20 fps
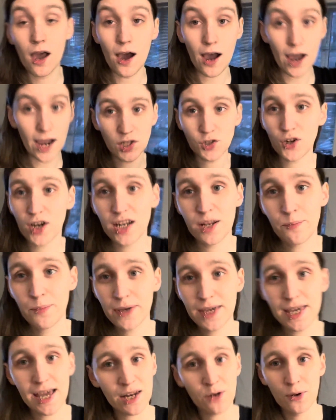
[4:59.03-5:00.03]
I try to
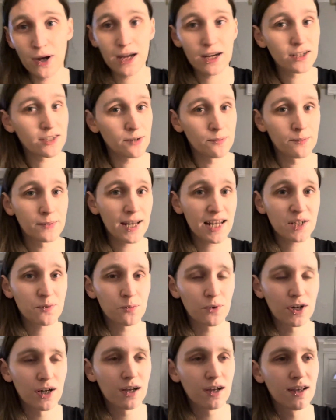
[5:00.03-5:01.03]
pee anyway because I'm
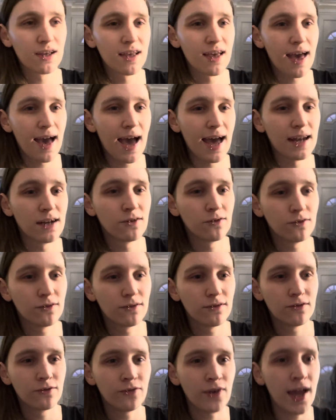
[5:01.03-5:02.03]
desperate and
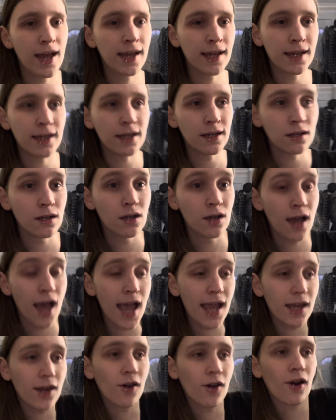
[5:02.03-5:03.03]
they
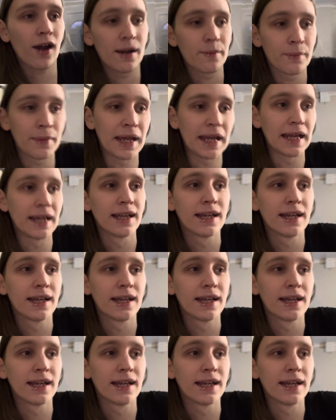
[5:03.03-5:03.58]
hate crime me.